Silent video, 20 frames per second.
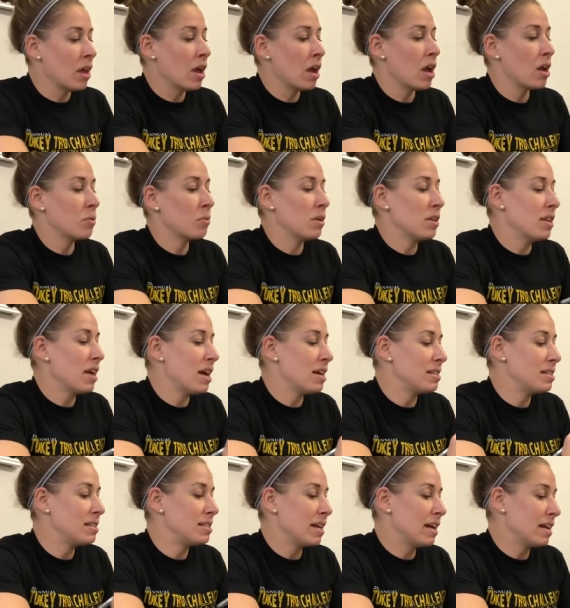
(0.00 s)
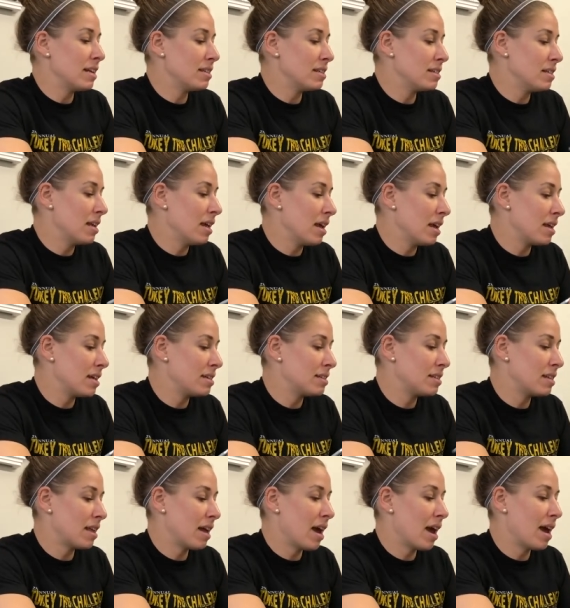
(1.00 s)
And what that states
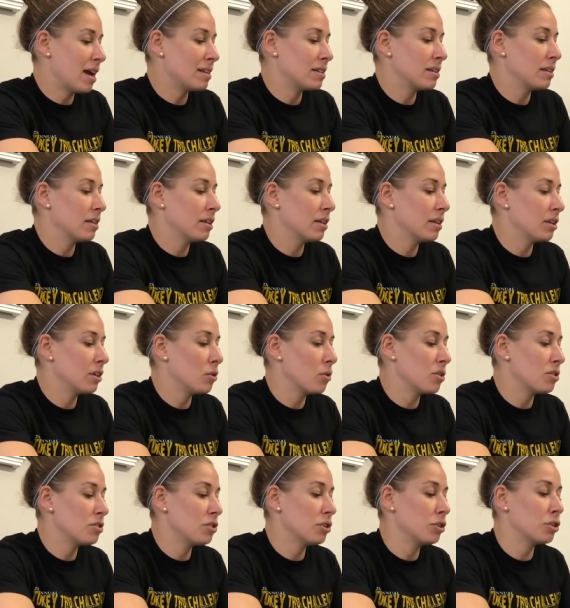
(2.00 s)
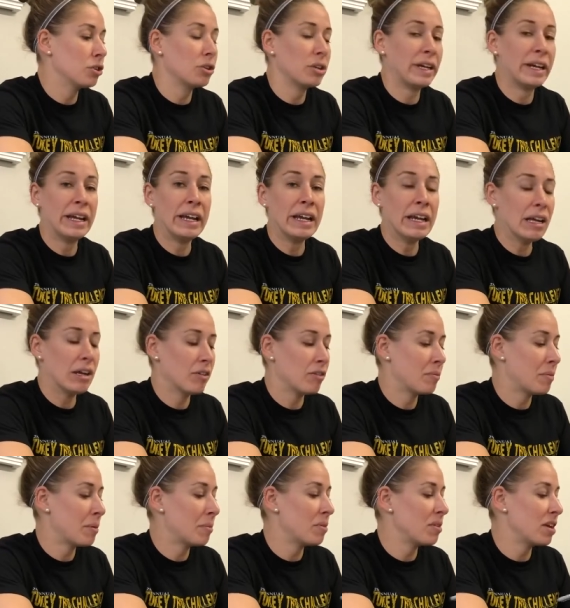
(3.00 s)
is that your degree,
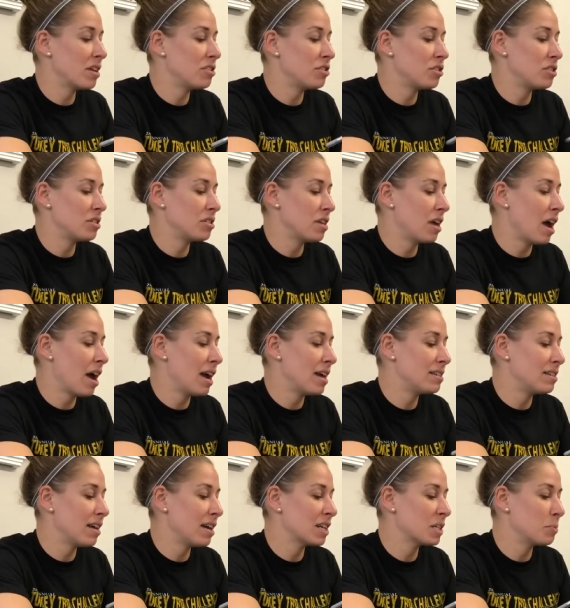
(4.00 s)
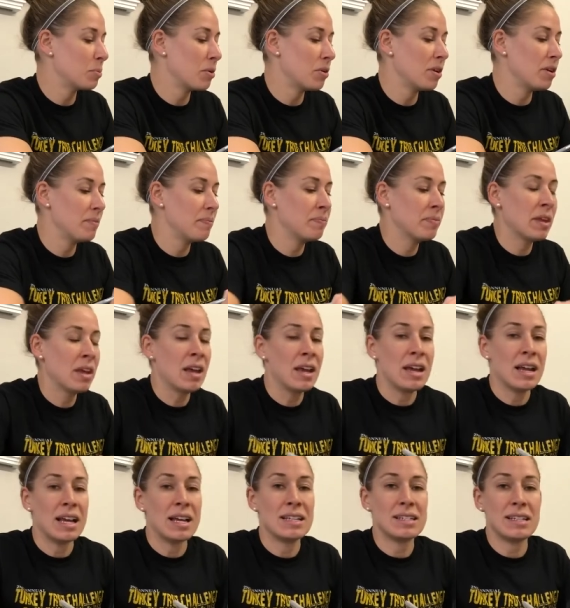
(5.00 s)
remember that's just the highest exponent,
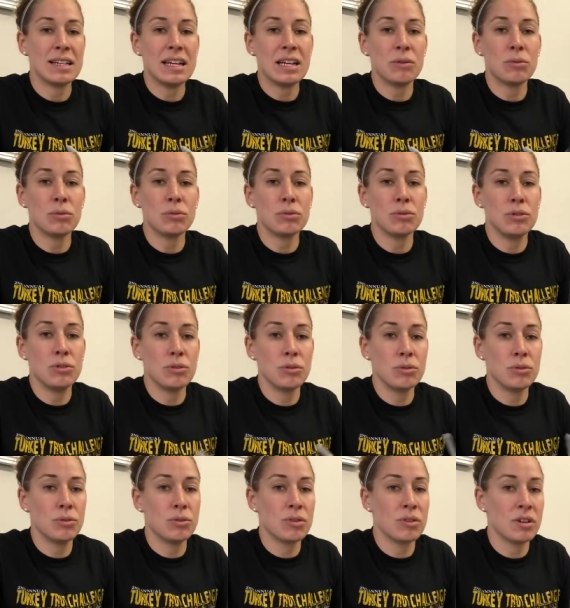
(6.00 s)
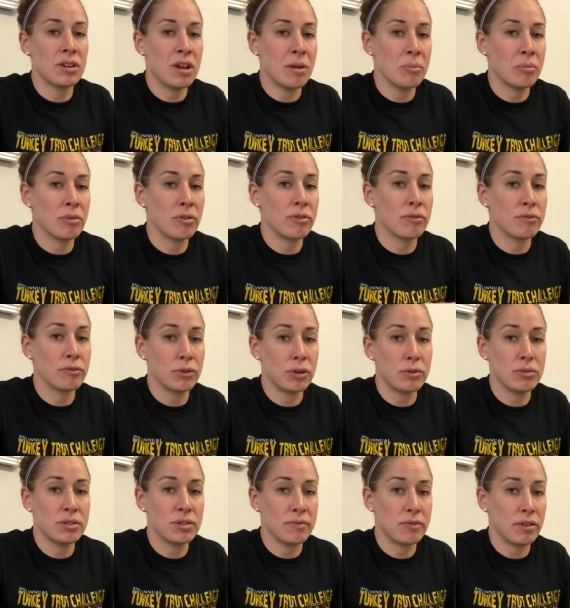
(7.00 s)
is equal to the number of
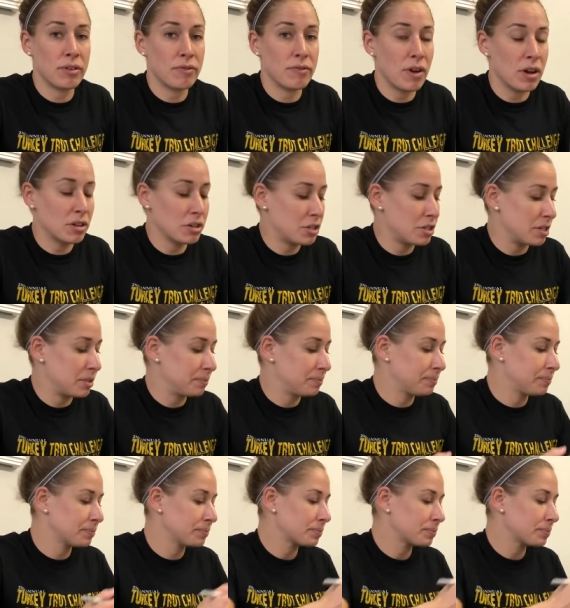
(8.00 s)
roots of your function.